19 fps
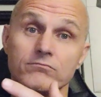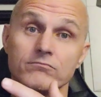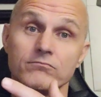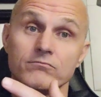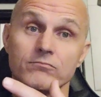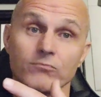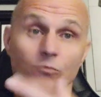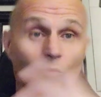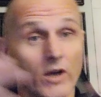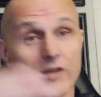
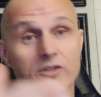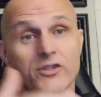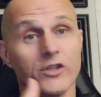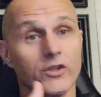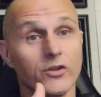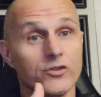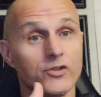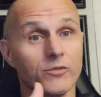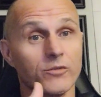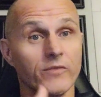watch the
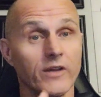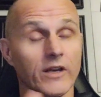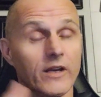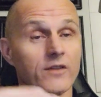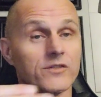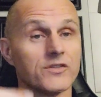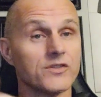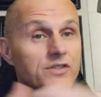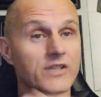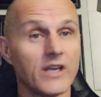YouTube videos
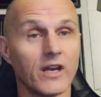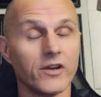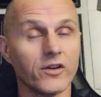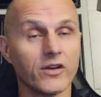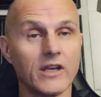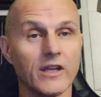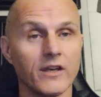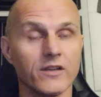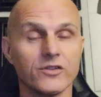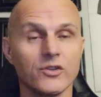and see how your
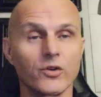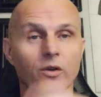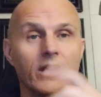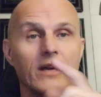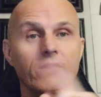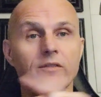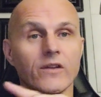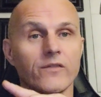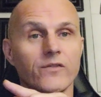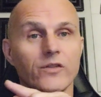kid is doing.
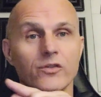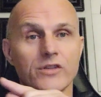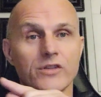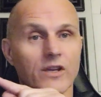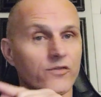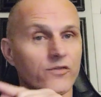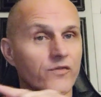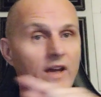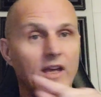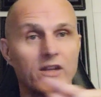Even if you
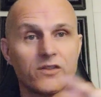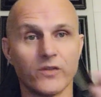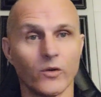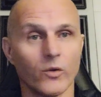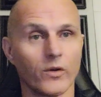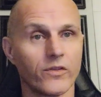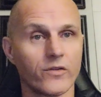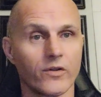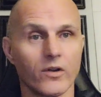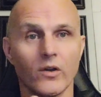just fast
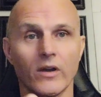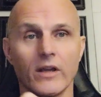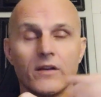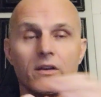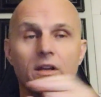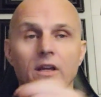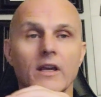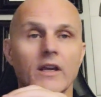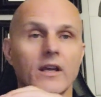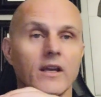forward through it,
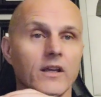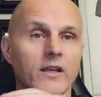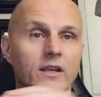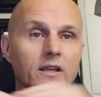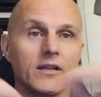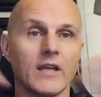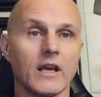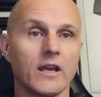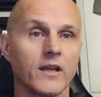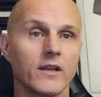you
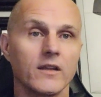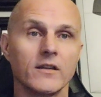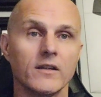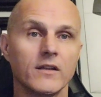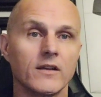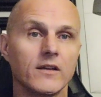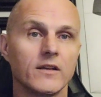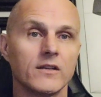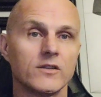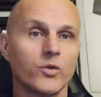take a
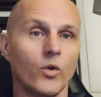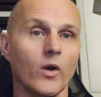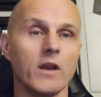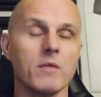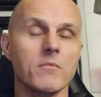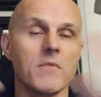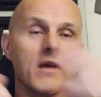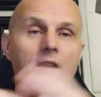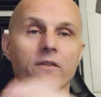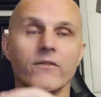twenty
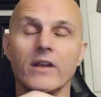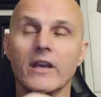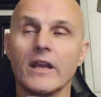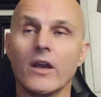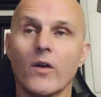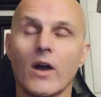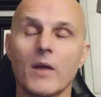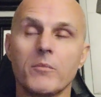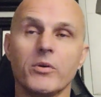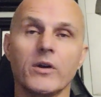minute video
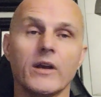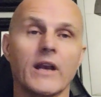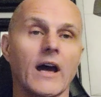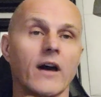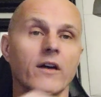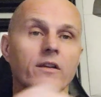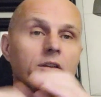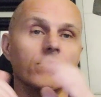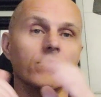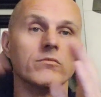I put out
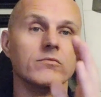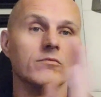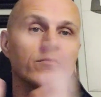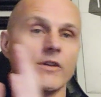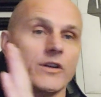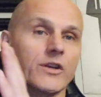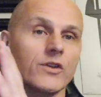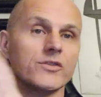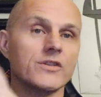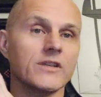and you
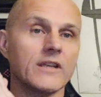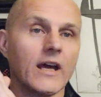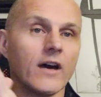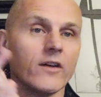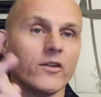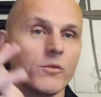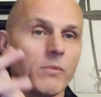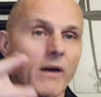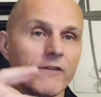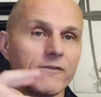reduce it down to
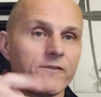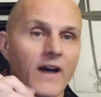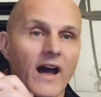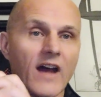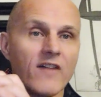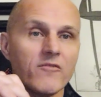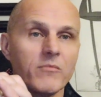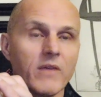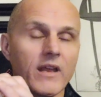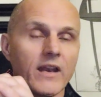about five
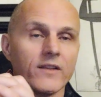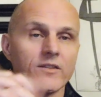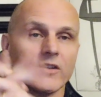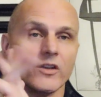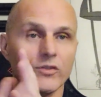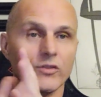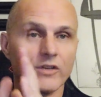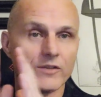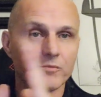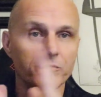minutes and you
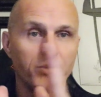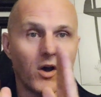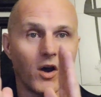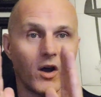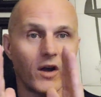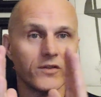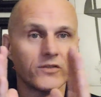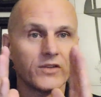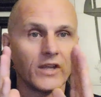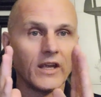just
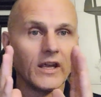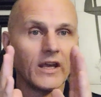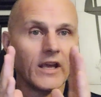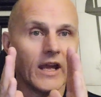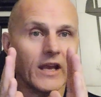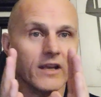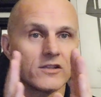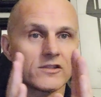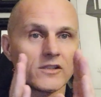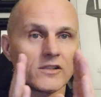pause
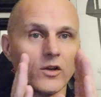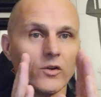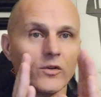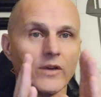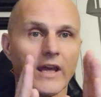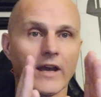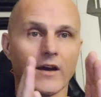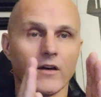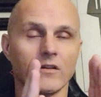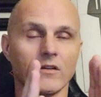and slow
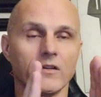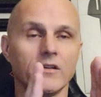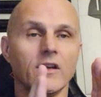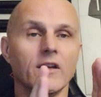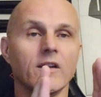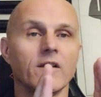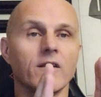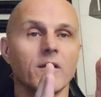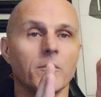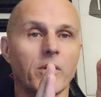down
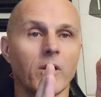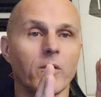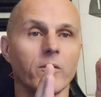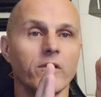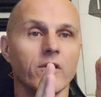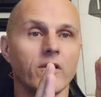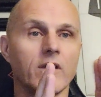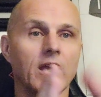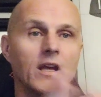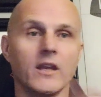the part with your
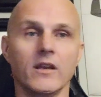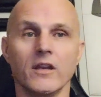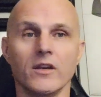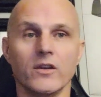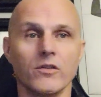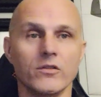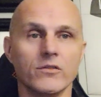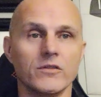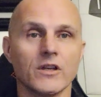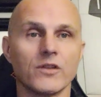kid and then
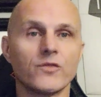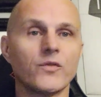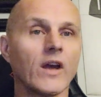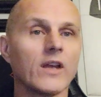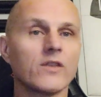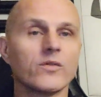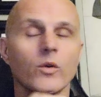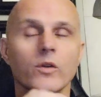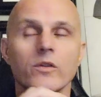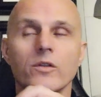you just fast
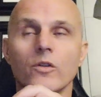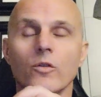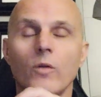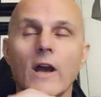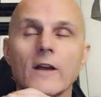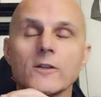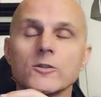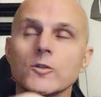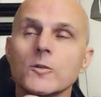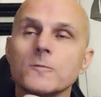forward through the
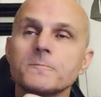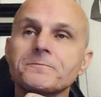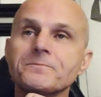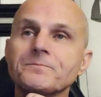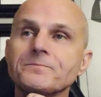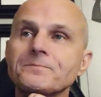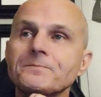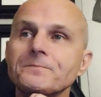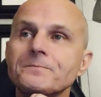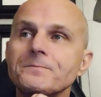rest.
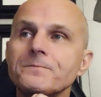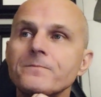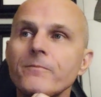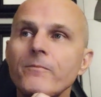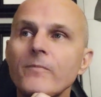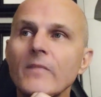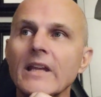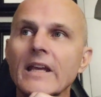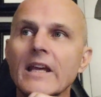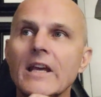
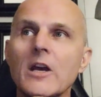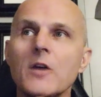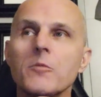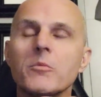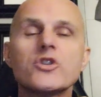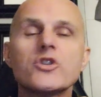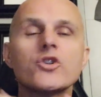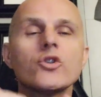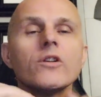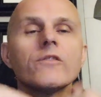
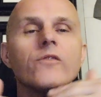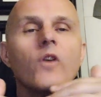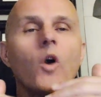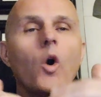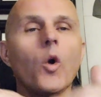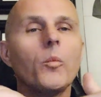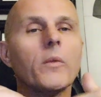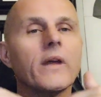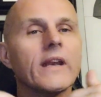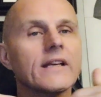But your
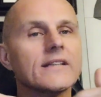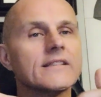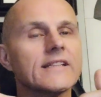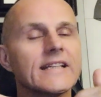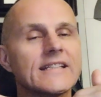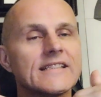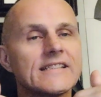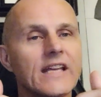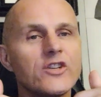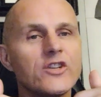involvement is
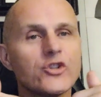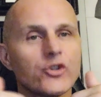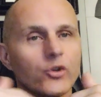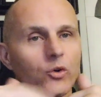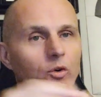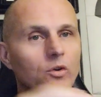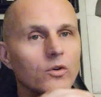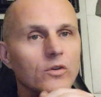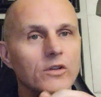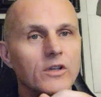
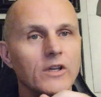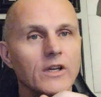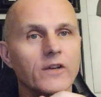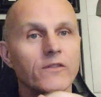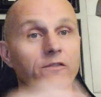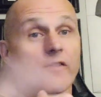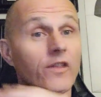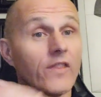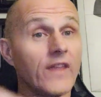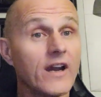essential
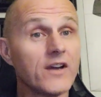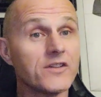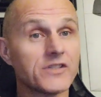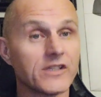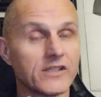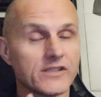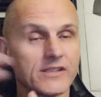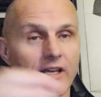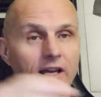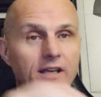for their
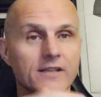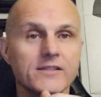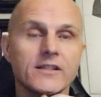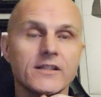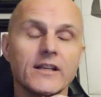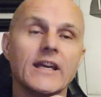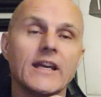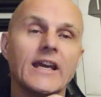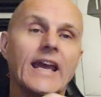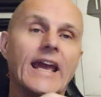success.
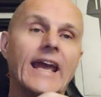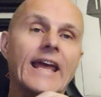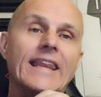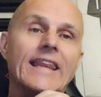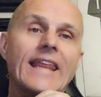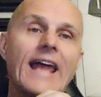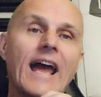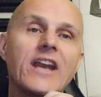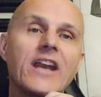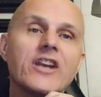And
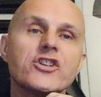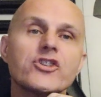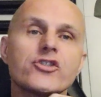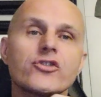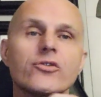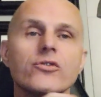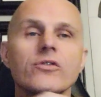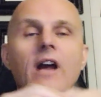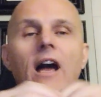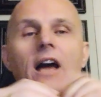that is
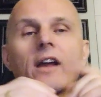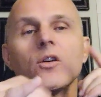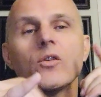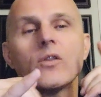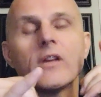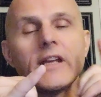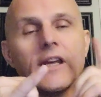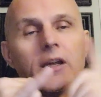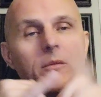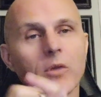true not
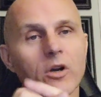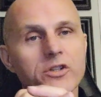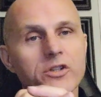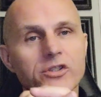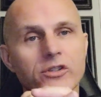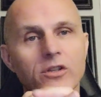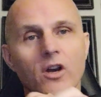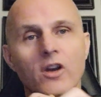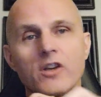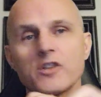only in martial
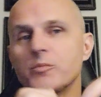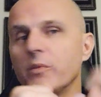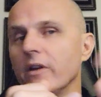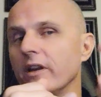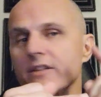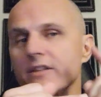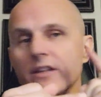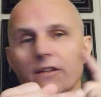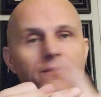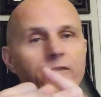arts, but
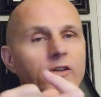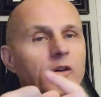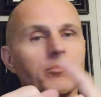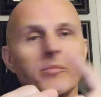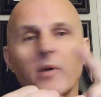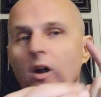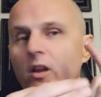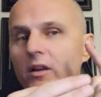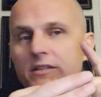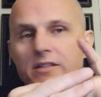it's in
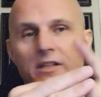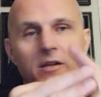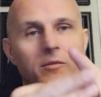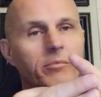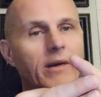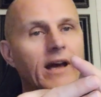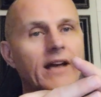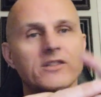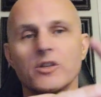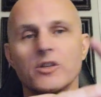football, it's in
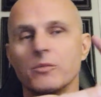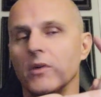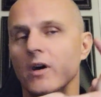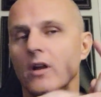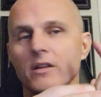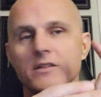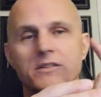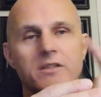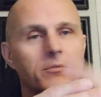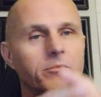basketball,
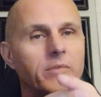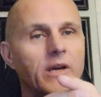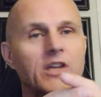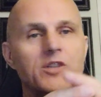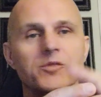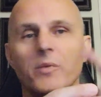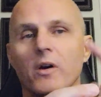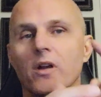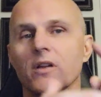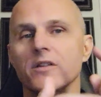it's in
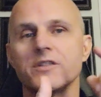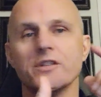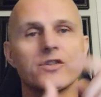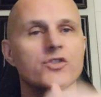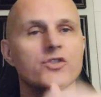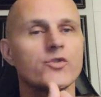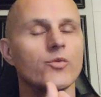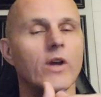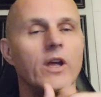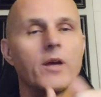baseball, it's in
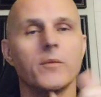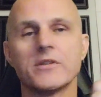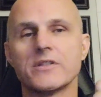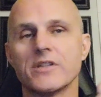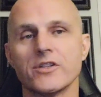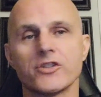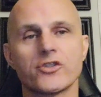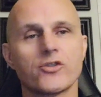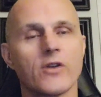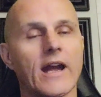swim, it's in
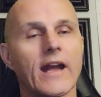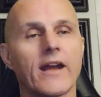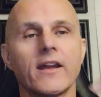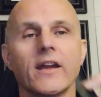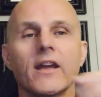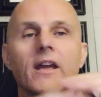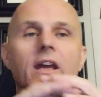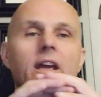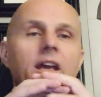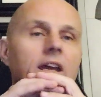track,
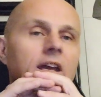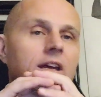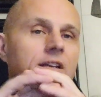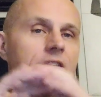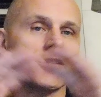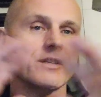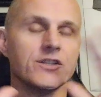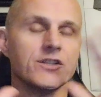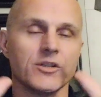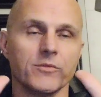it's
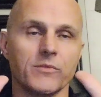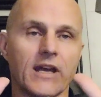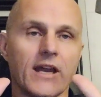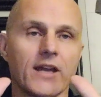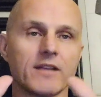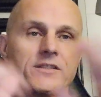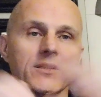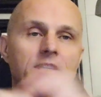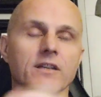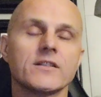in
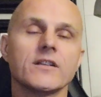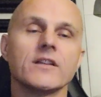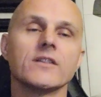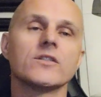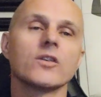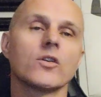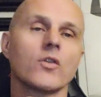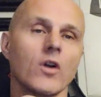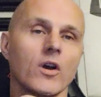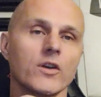gymnastics, it's
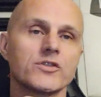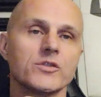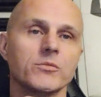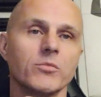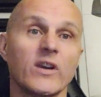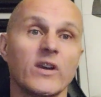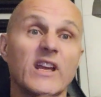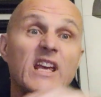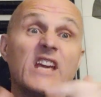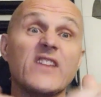across the
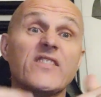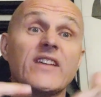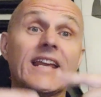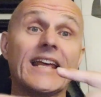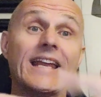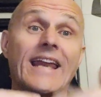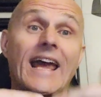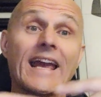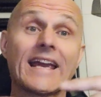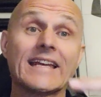board. Even in
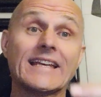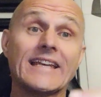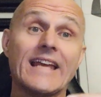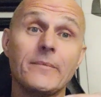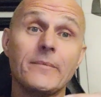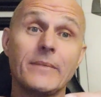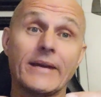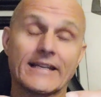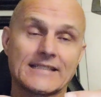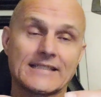
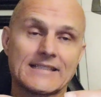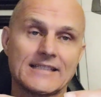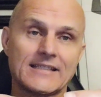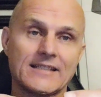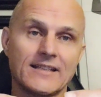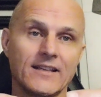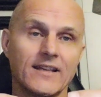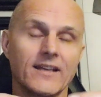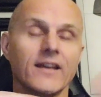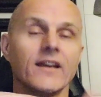academics,
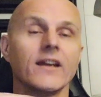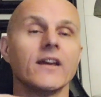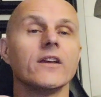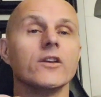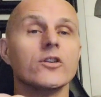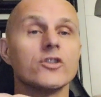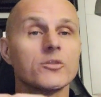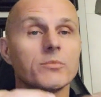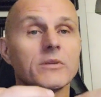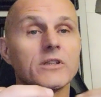you
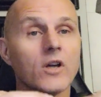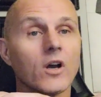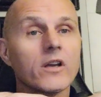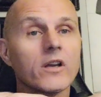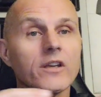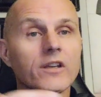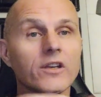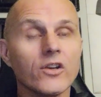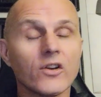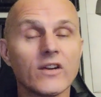should be
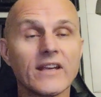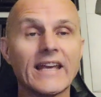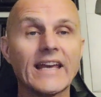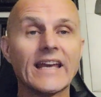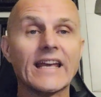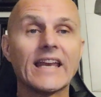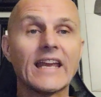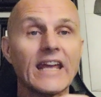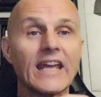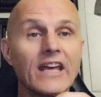talking to your
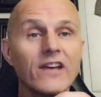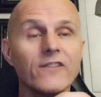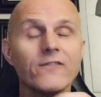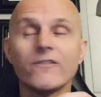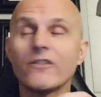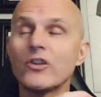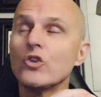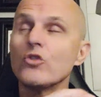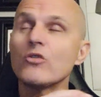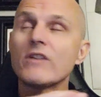kid if
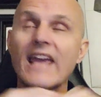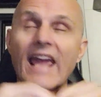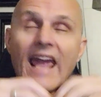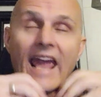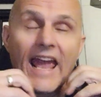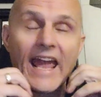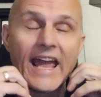you can